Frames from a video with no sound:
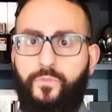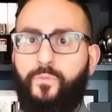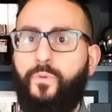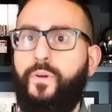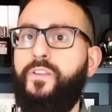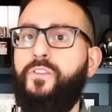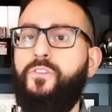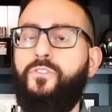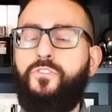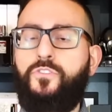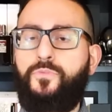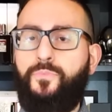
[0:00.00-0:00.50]

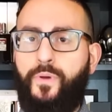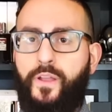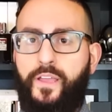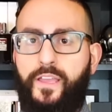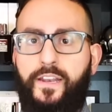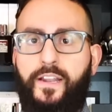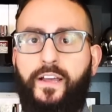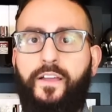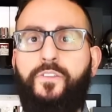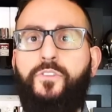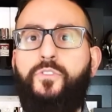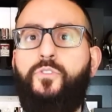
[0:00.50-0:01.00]
When you spray
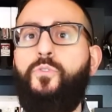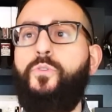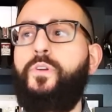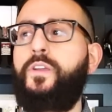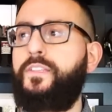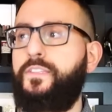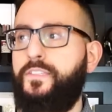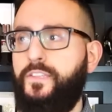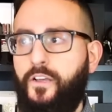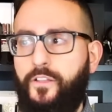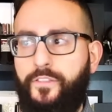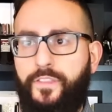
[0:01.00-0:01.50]
it on, you
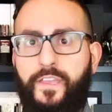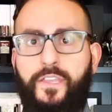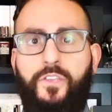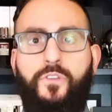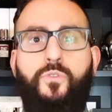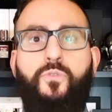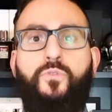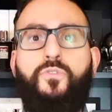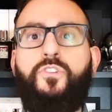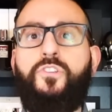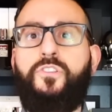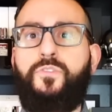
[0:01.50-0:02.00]
can tell that
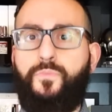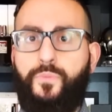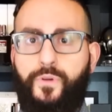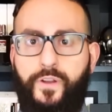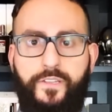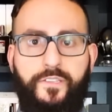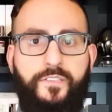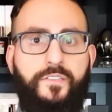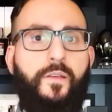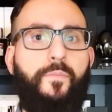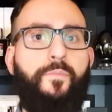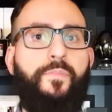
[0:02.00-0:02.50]
you just
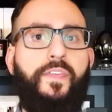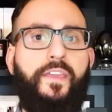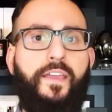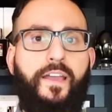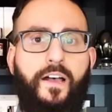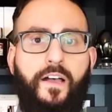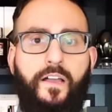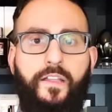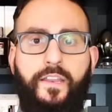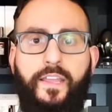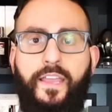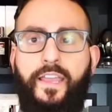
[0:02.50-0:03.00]
sprayed something
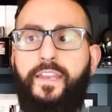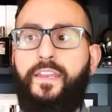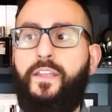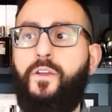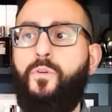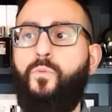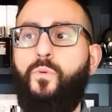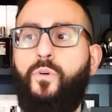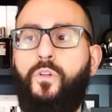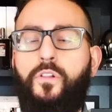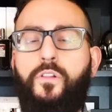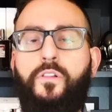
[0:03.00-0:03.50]
on, and
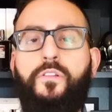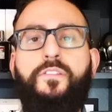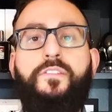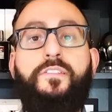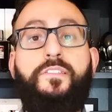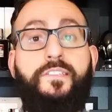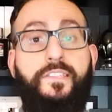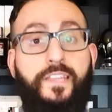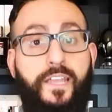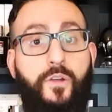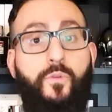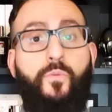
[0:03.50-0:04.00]
it will
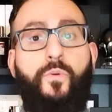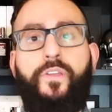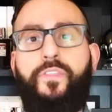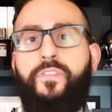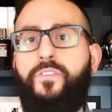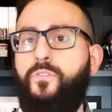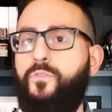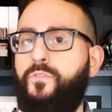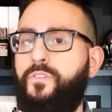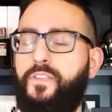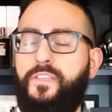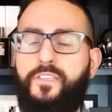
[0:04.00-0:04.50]
stick
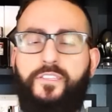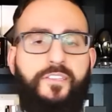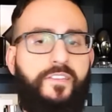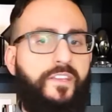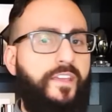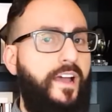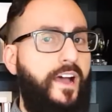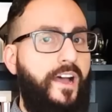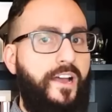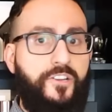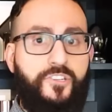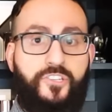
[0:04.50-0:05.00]
with you. The
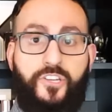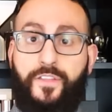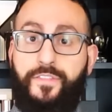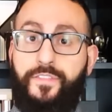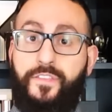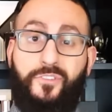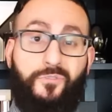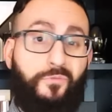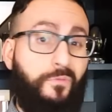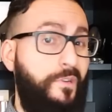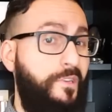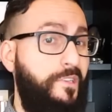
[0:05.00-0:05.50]
sillage on
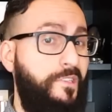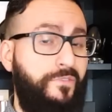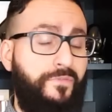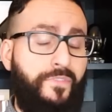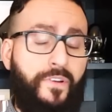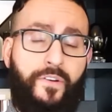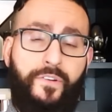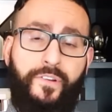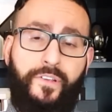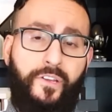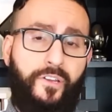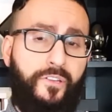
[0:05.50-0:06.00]
this one is
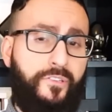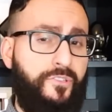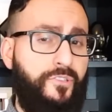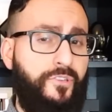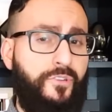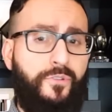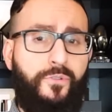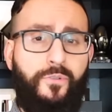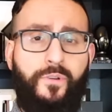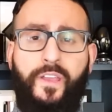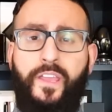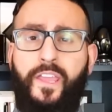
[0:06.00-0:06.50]
very good
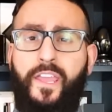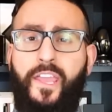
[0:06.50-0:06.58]
too.